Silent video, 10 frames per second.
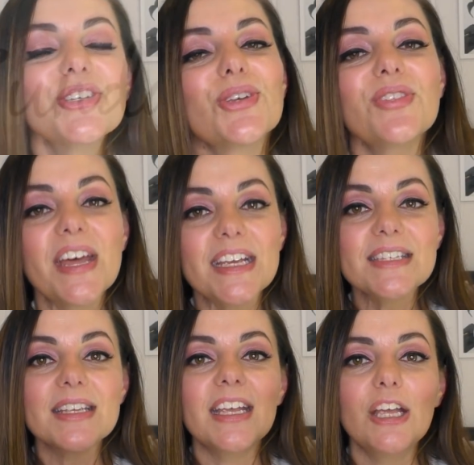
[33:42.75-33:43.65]
So that
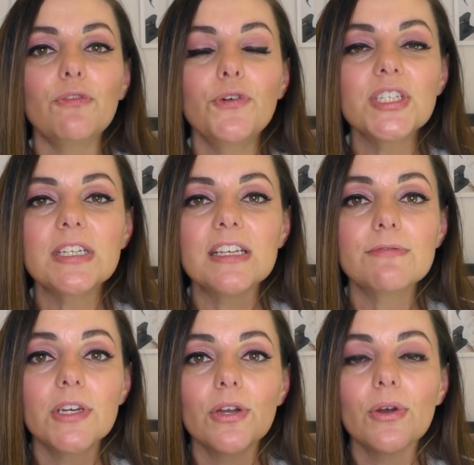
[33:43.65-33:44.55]
is it for today's
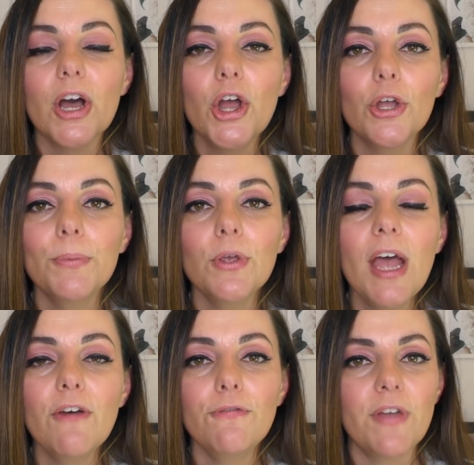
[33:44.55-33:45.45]
video. I hope you
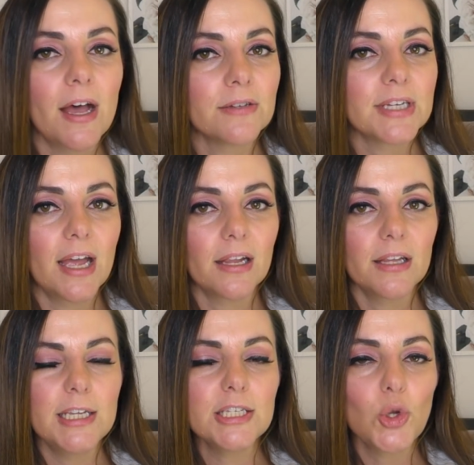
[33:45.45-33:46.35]
have found at
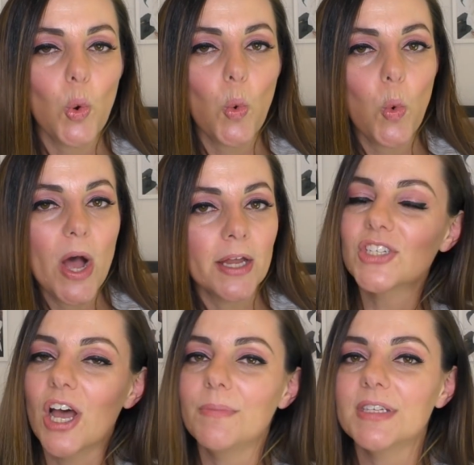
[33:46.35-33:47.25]
least one
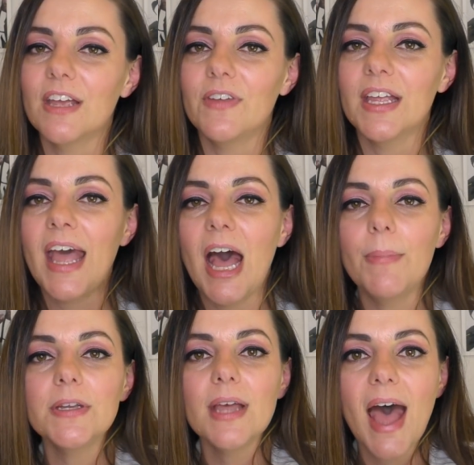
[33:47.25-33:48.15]
time-saving
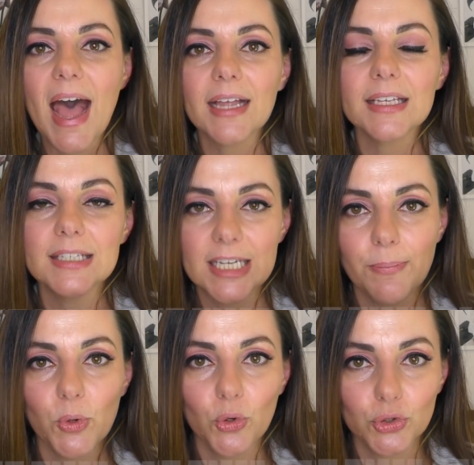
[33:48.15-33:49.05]
habit, hack,
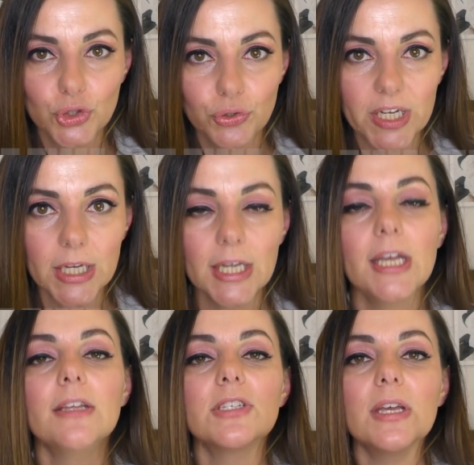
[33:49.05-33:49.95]
tip, or trick
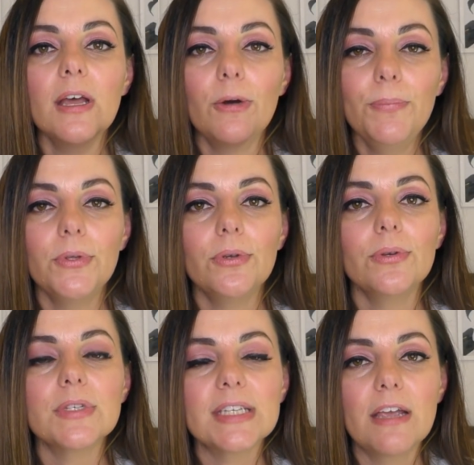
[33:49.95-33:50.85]
to help
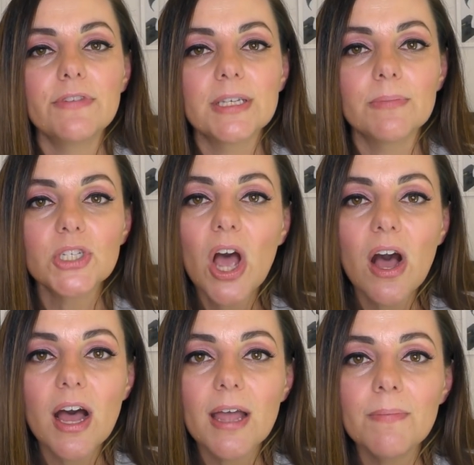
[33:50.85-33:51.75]
you save some
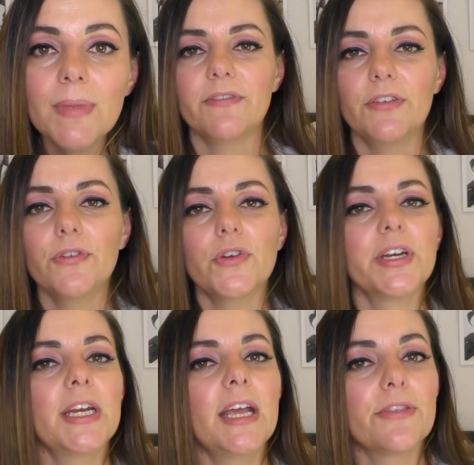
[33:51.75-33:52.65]
time. If you've got
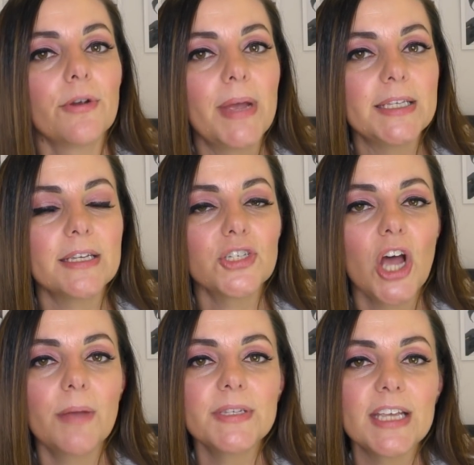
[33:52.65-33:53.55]
any other amazing
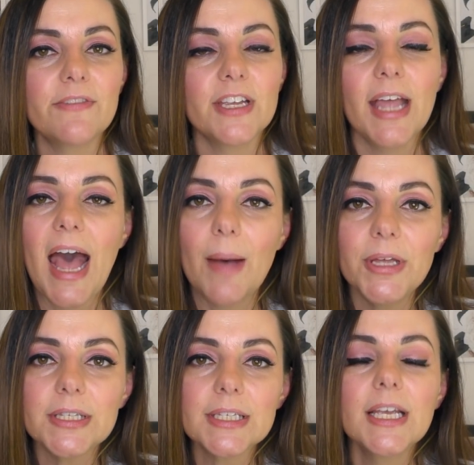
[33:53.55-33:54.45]
time-saving
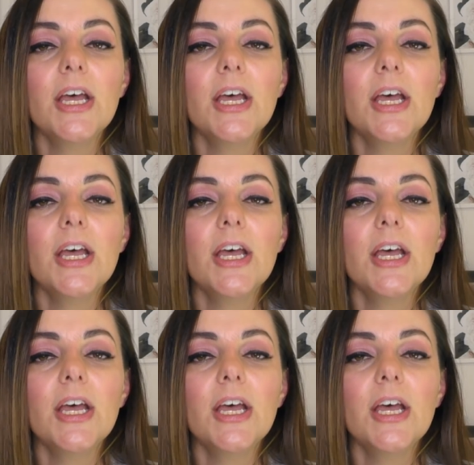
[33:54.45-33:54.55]
habits